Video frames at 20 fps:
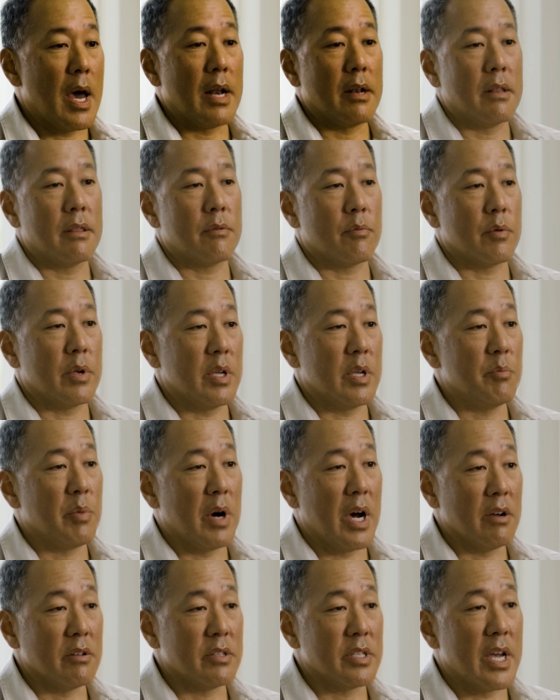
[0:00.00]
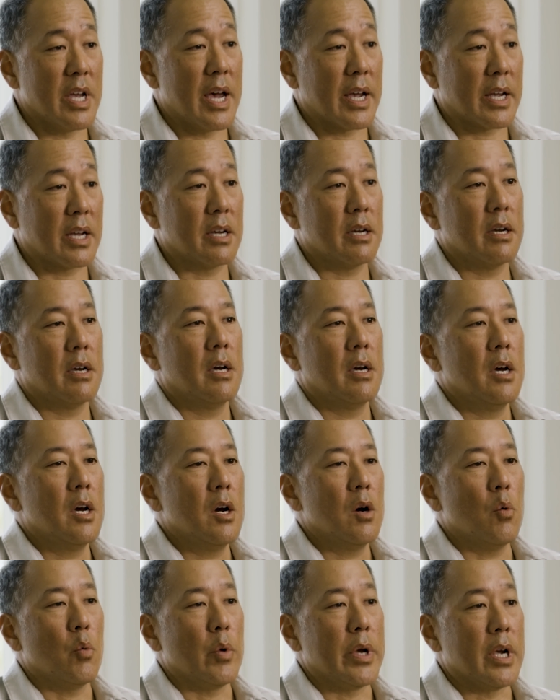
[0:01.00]
at 3E Biotech,
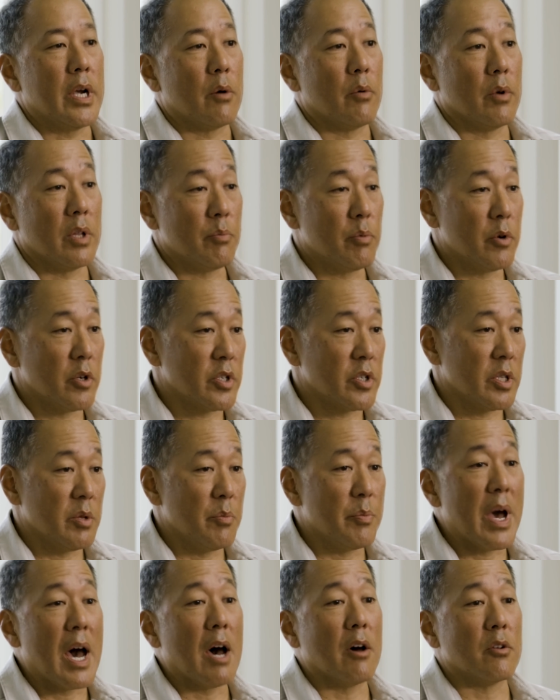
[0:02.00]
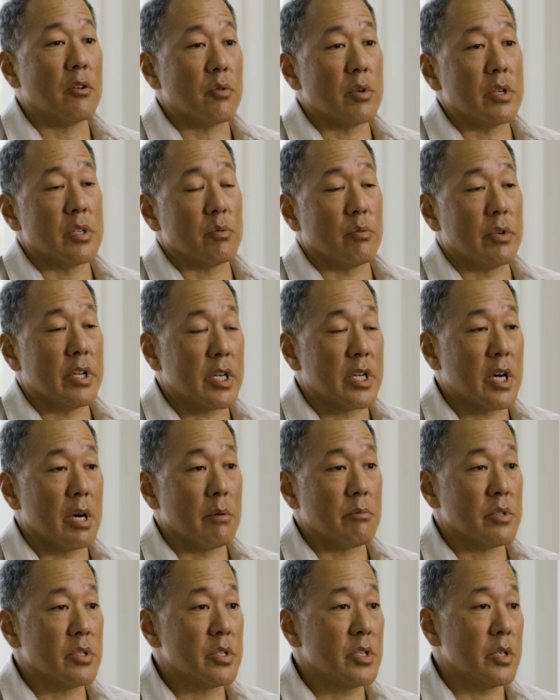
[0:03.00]
we are really pushing the boundaries when it
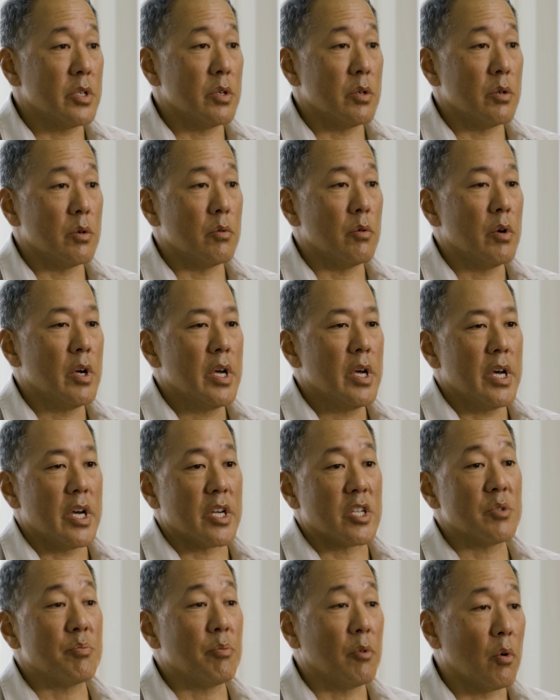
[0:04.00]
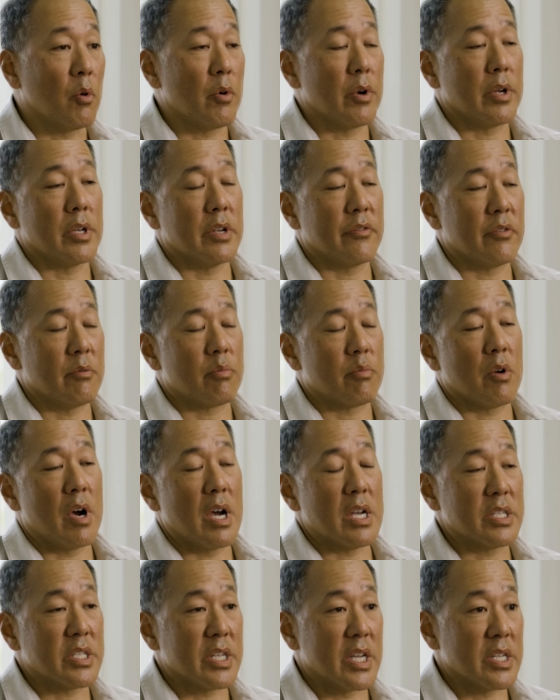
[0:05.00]
comes to exploring different
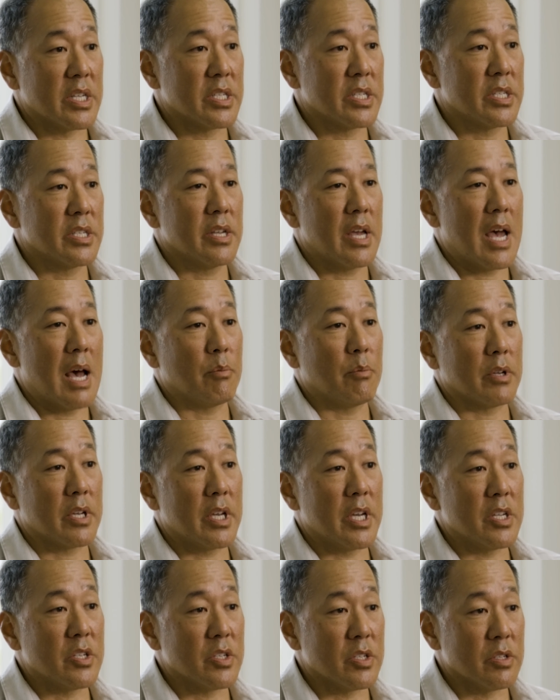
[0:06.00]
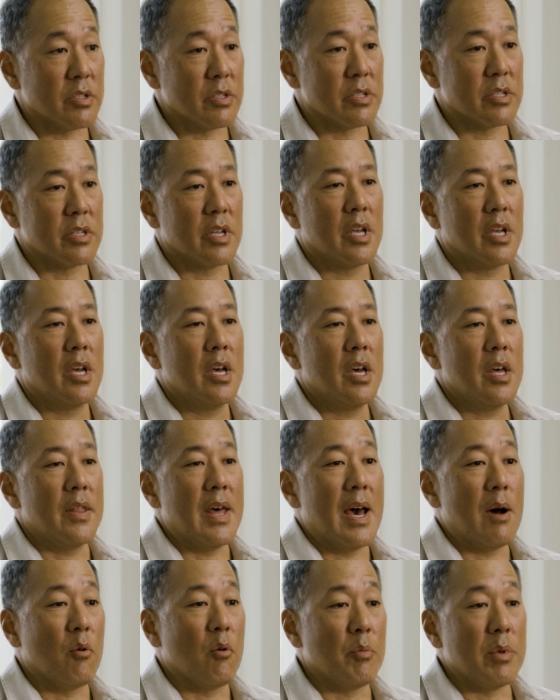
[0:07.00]
process applications
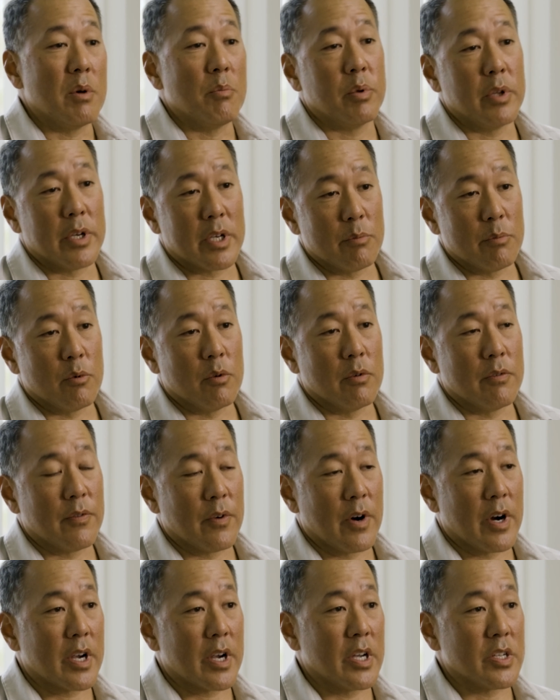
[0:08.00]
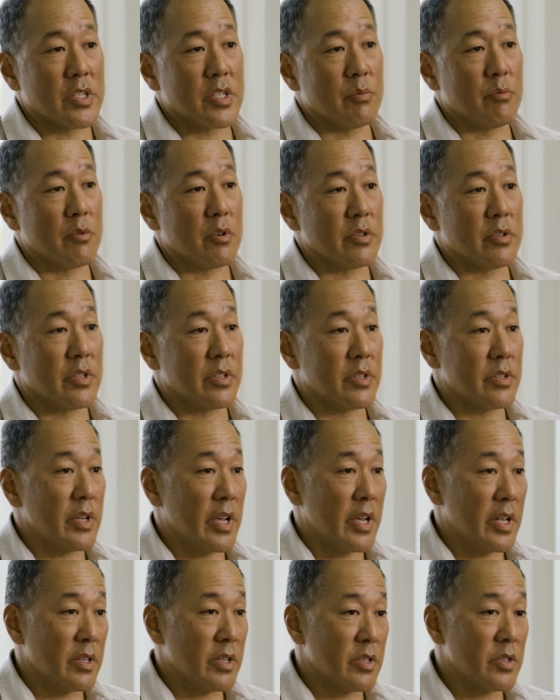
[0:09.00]
that will be applicable for our customers and,
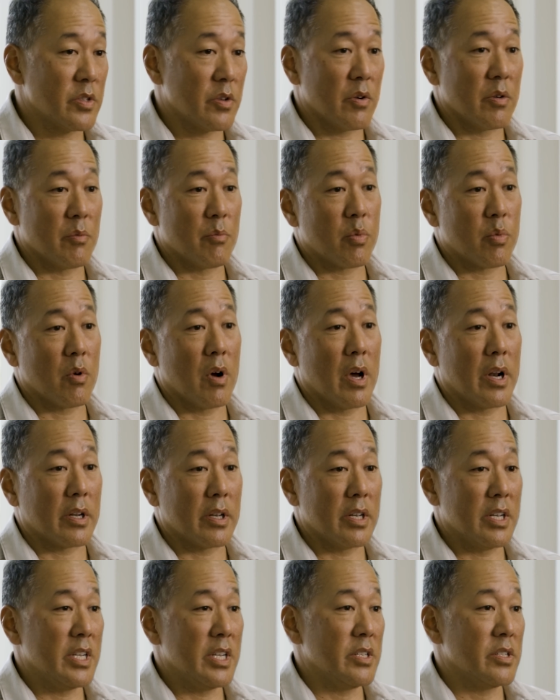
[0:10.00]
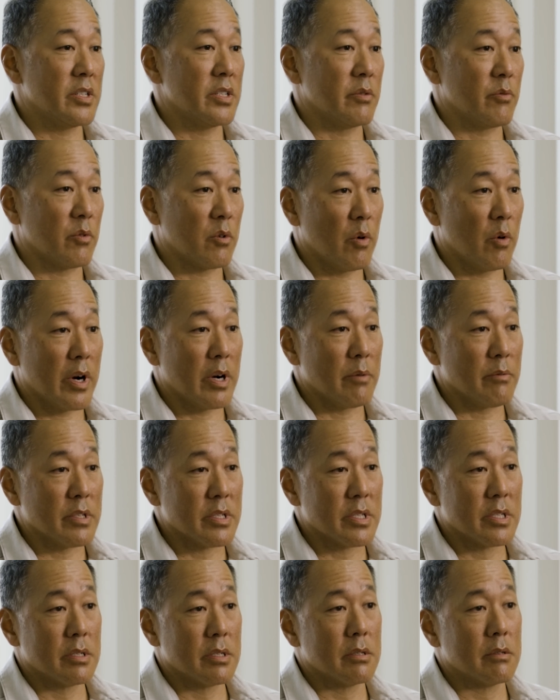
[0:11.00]
and certain product needs and
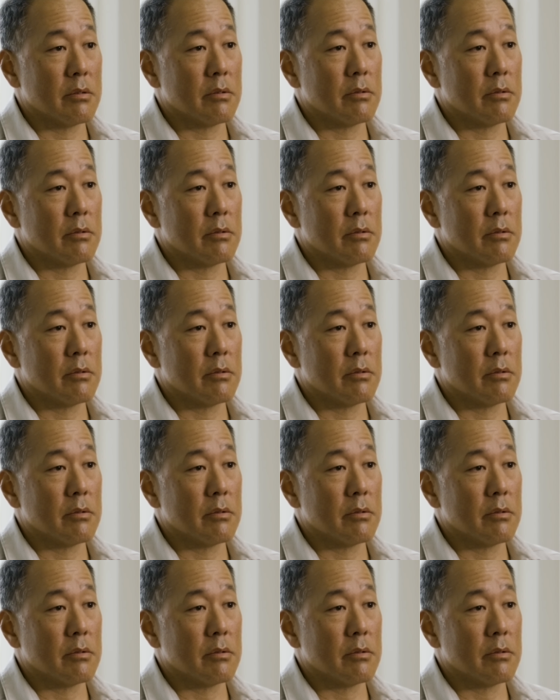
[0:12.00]
requirements.